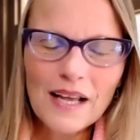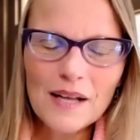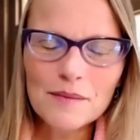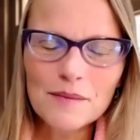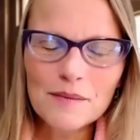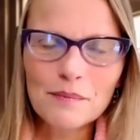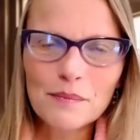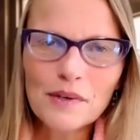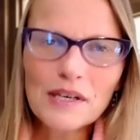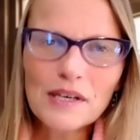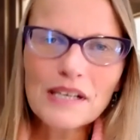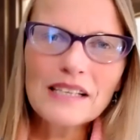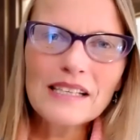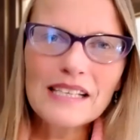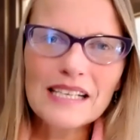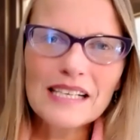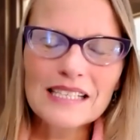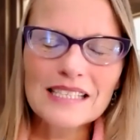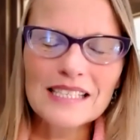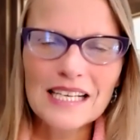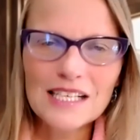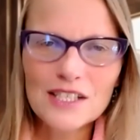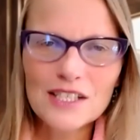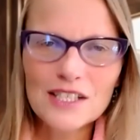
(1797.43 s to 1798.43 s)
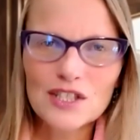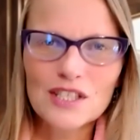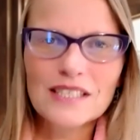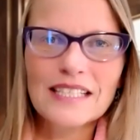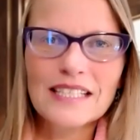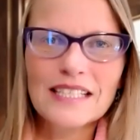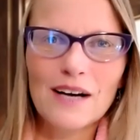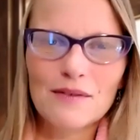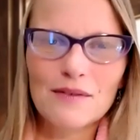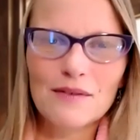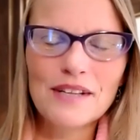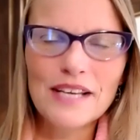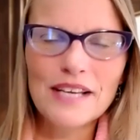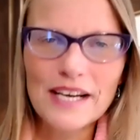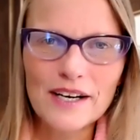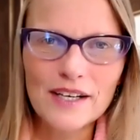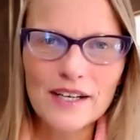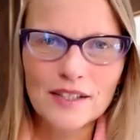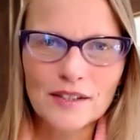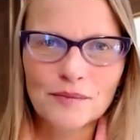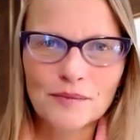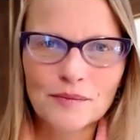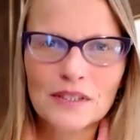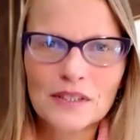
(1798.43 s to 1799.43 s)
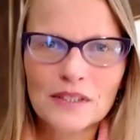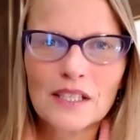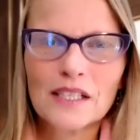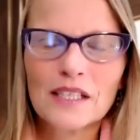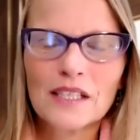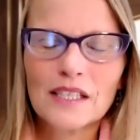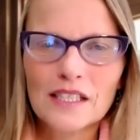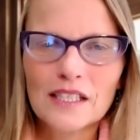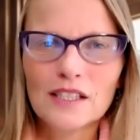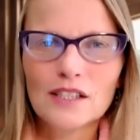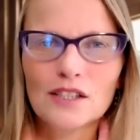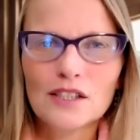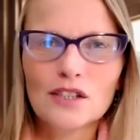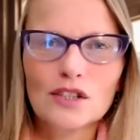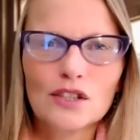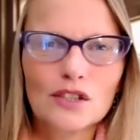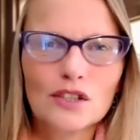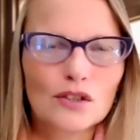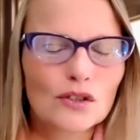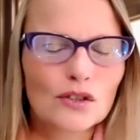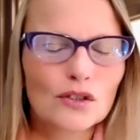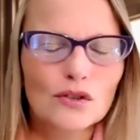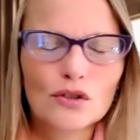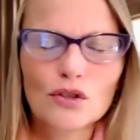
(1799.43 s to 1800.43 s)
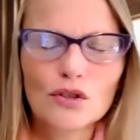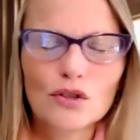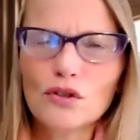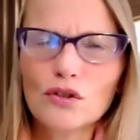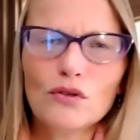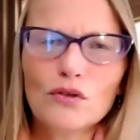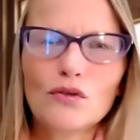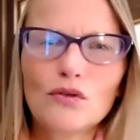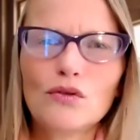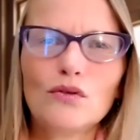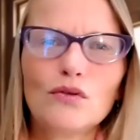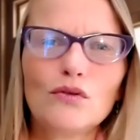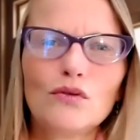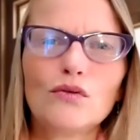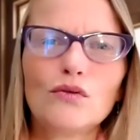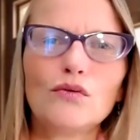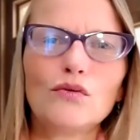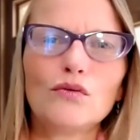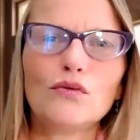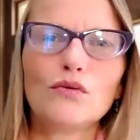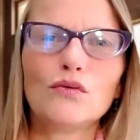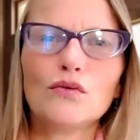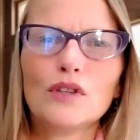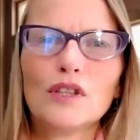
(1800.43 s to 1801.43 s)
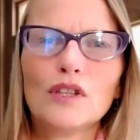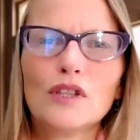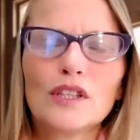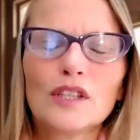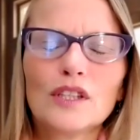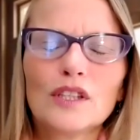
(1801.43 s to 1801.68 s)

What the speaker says: and bring the attention down there. It's too